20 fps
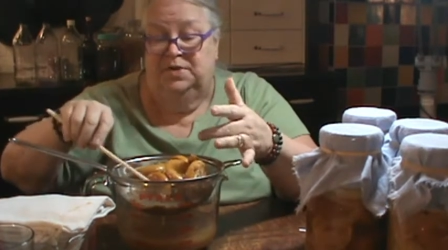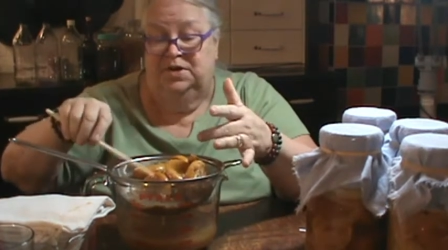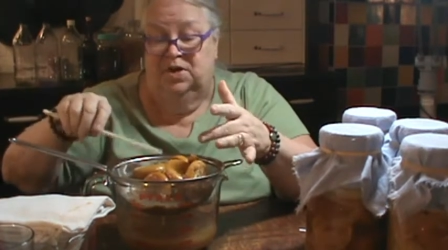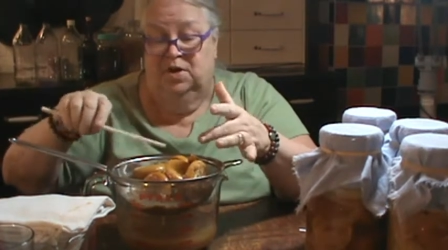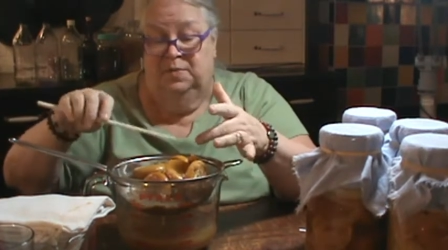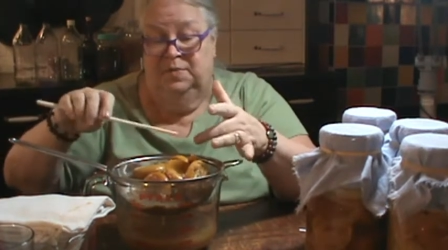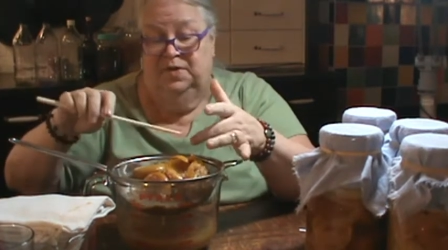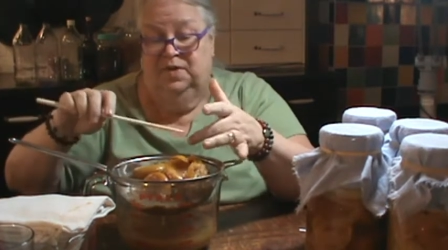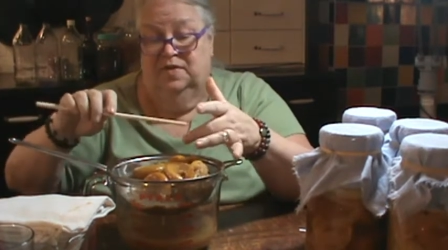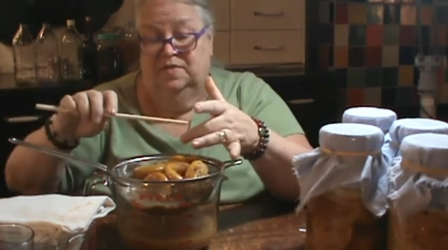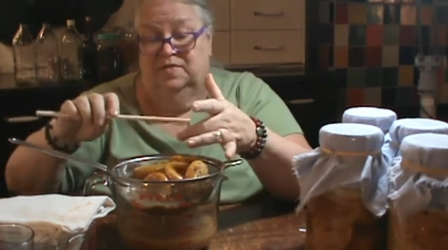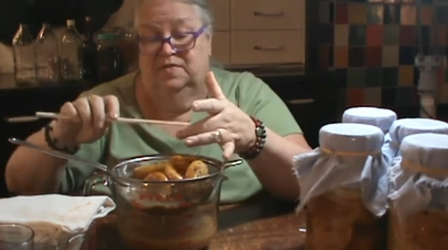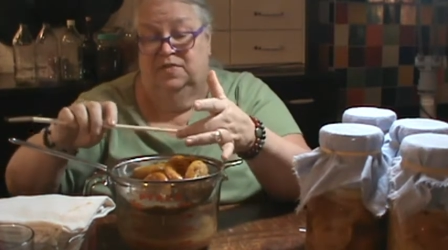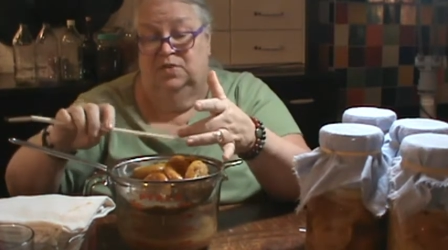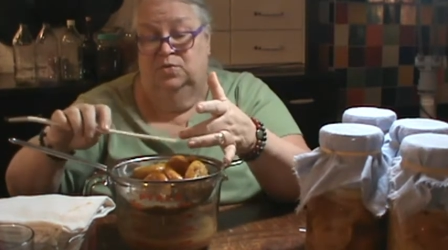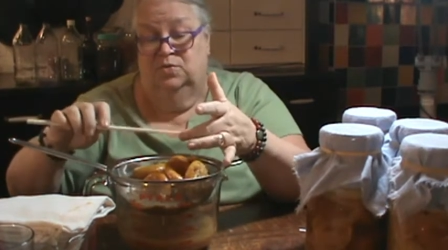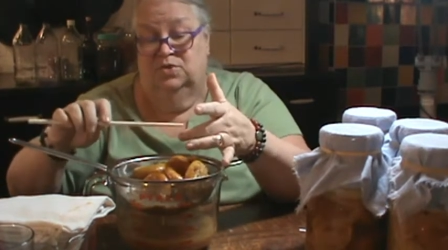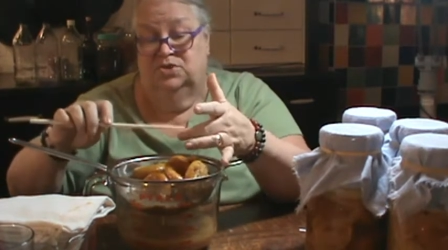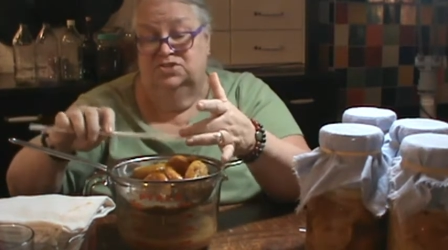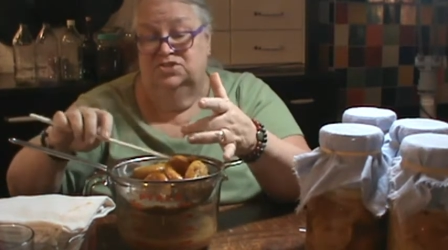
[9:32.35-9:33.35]
here because of the
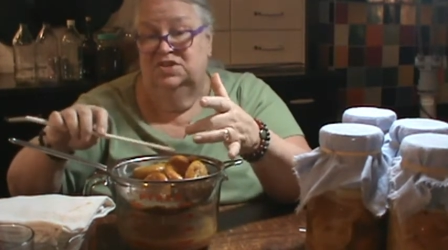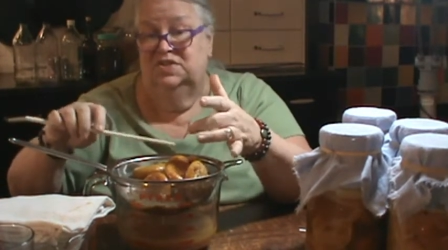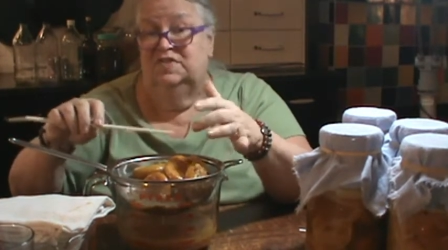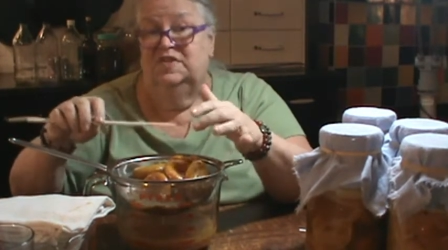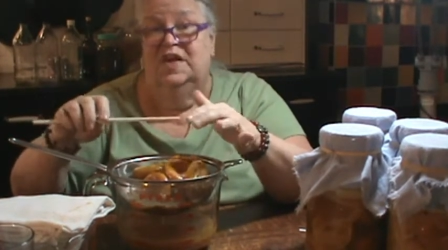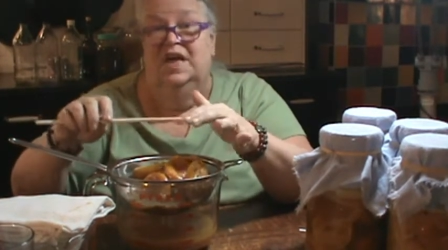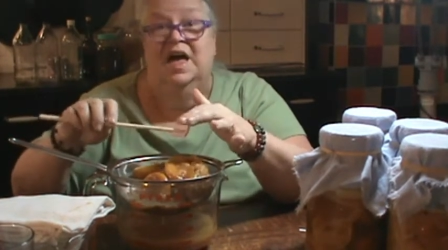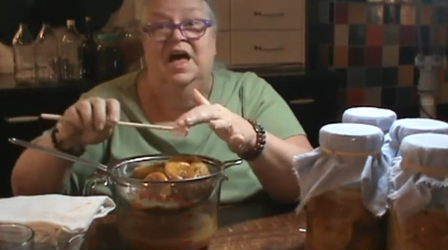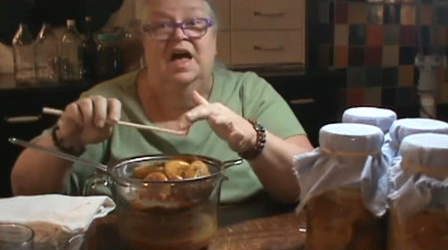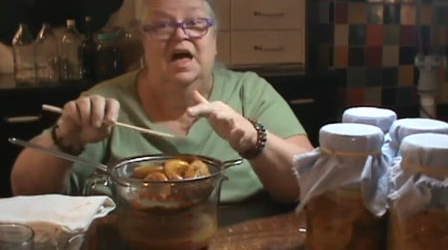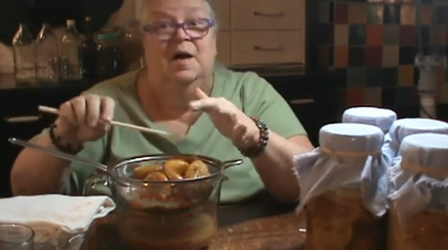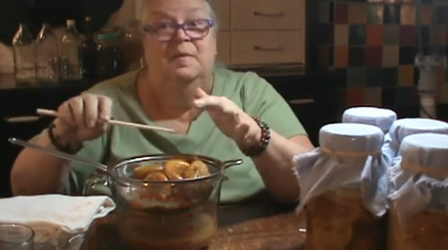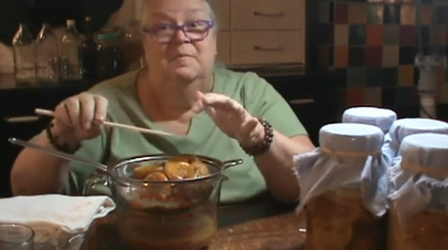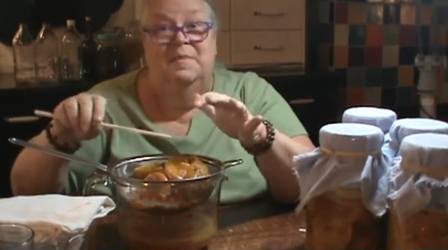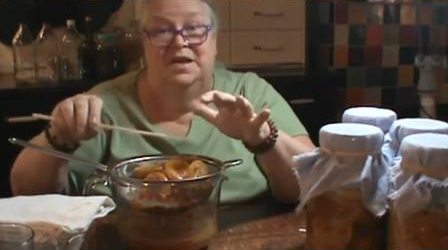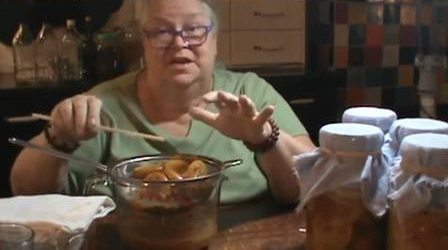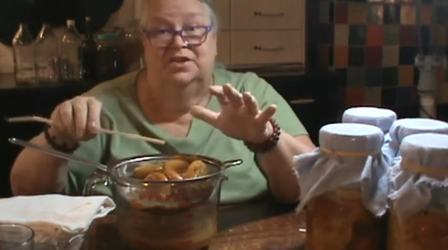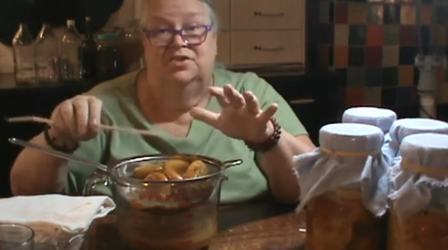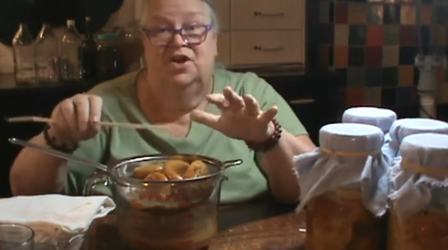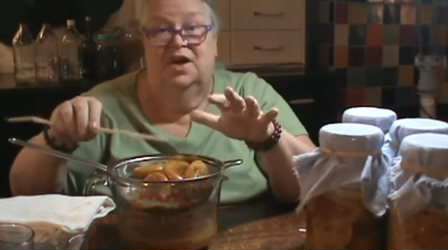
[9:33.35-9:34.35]
oranges.
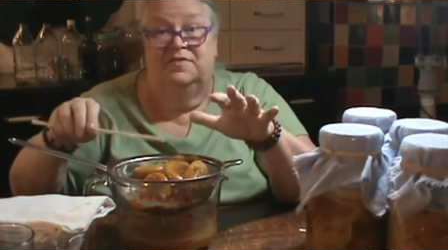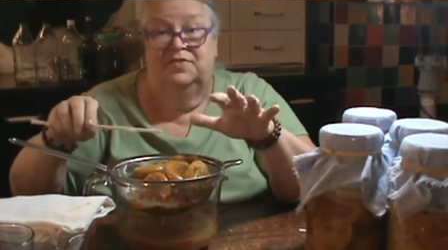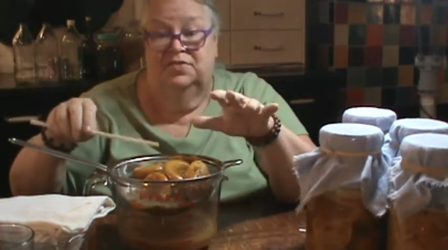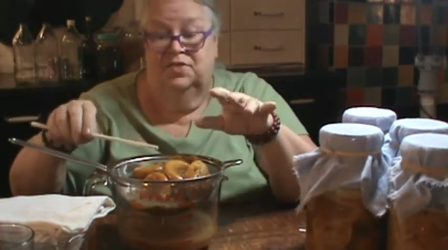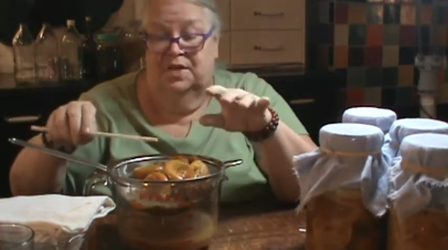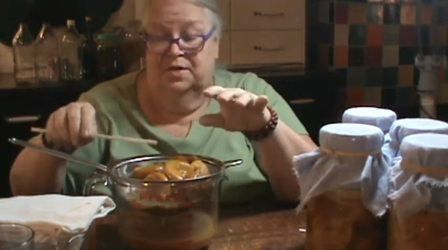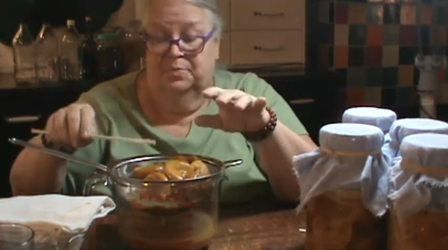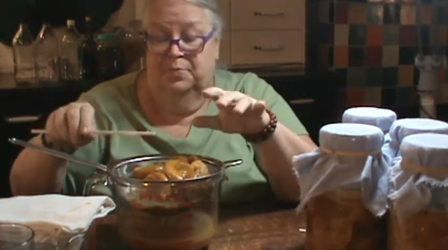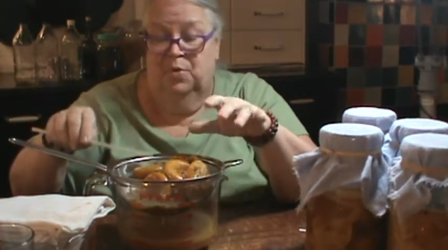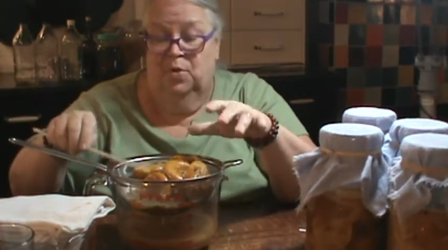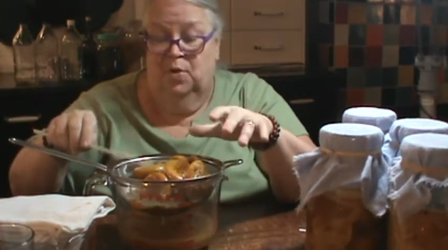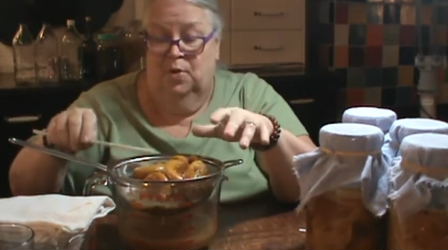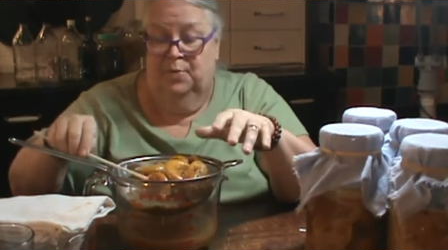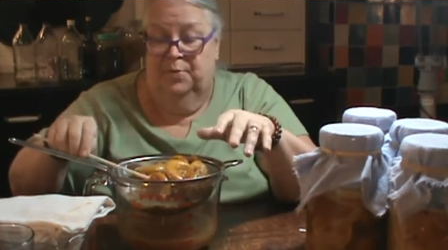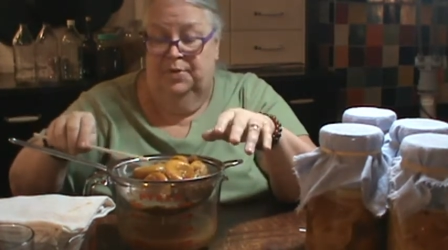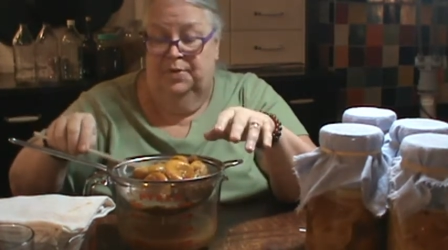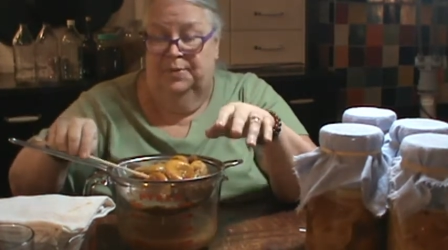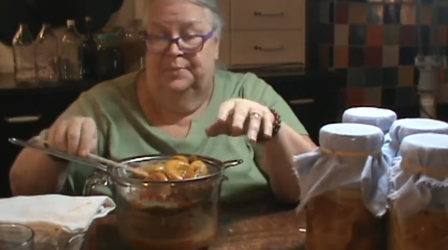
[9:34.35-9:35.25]
Made an awful lot of pulp.